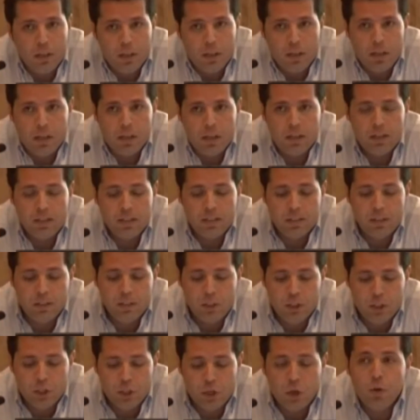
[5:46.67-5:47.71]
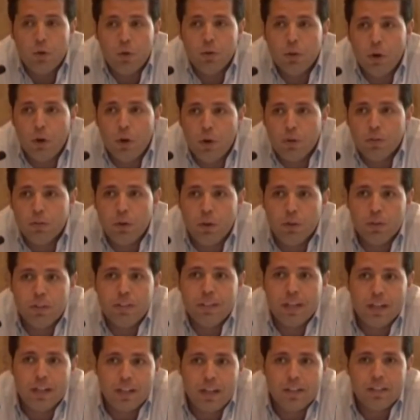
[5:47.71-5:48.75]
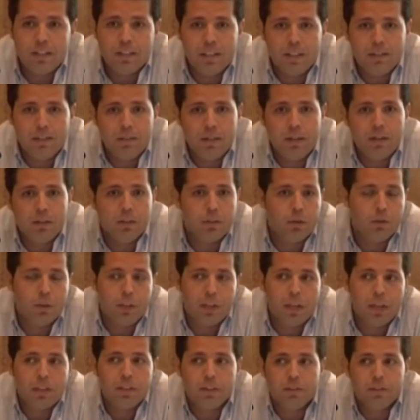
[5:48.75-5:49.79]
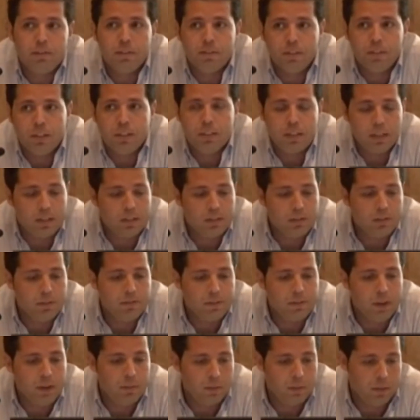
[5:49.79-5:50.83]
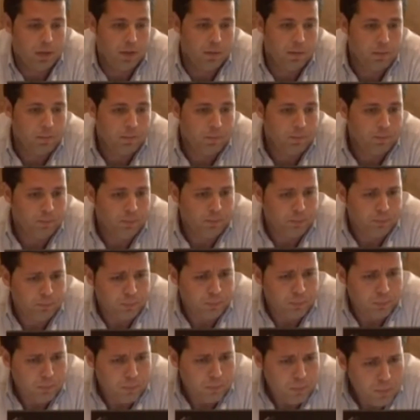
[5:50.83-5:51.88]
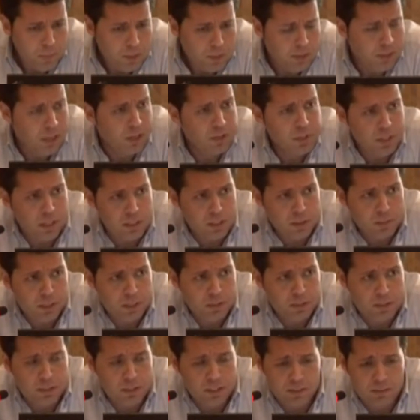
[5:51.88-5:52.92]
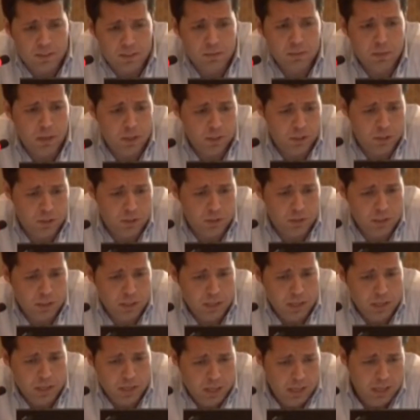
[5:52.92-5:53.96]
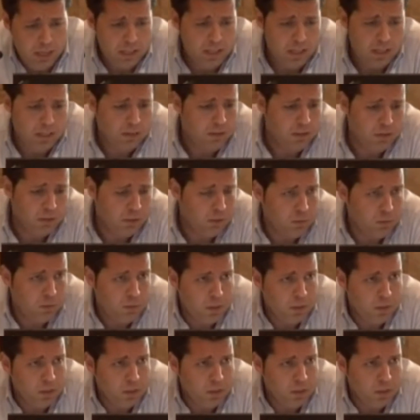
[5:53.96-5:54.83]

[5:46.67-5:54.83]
is shown on satellite TV, so they get their 15 seconds of fame there. Now, talking about the TV module, again,